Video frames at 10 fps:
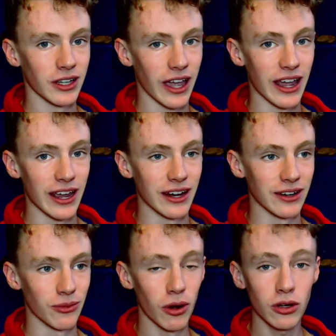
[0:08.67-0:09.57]

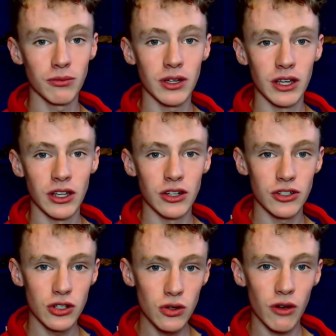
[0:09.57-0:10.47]
and welcome
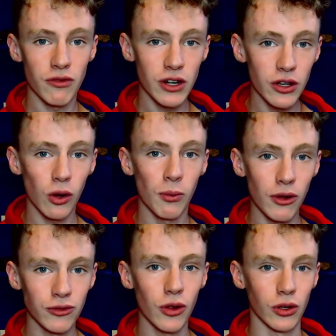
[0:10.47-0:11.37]
to a video
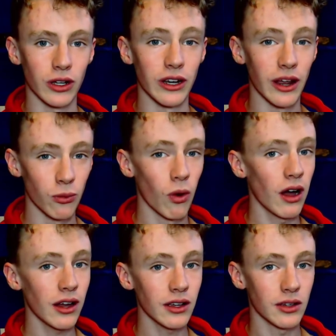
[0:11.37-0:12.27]
about Vulkan and
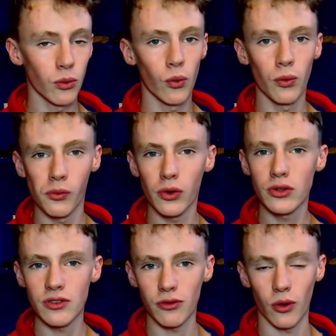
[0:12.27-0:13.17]
why,
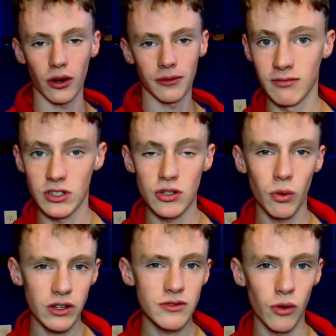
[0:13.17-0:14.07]
who's it for? So
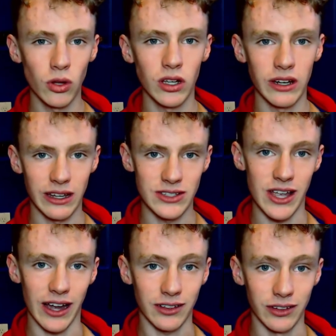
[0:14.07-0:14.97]
what is Vulkan
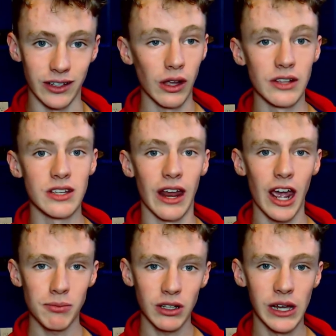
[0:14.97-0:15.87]
exactly? It's an
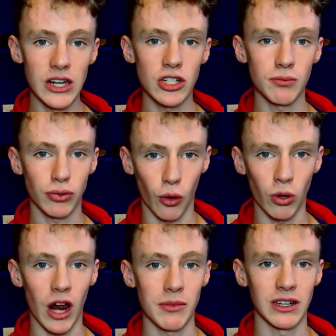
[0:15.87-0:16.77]
application
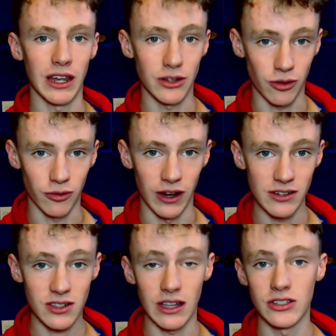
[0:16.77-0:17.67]
programming
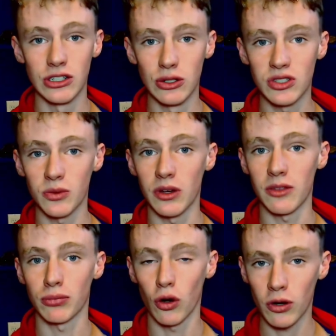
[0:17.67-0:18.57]
interface that's used
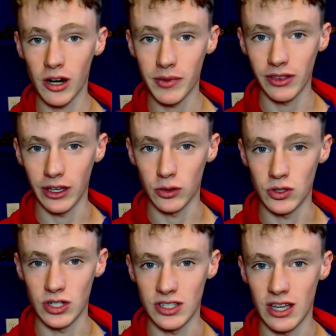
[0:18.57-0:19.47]
with programming
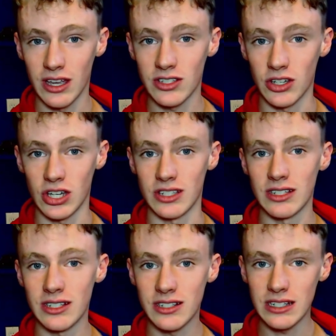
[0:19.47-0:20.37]
languages such as
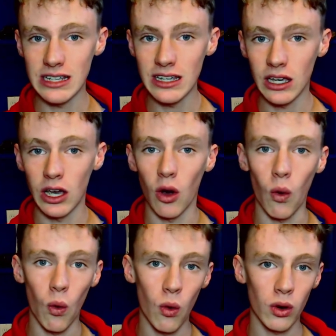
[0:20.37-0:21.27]
C
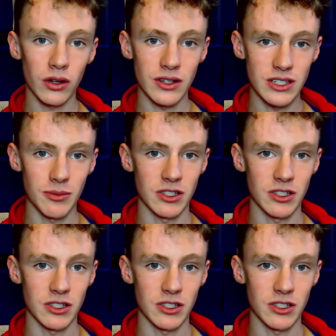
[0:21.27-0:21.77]
or C++.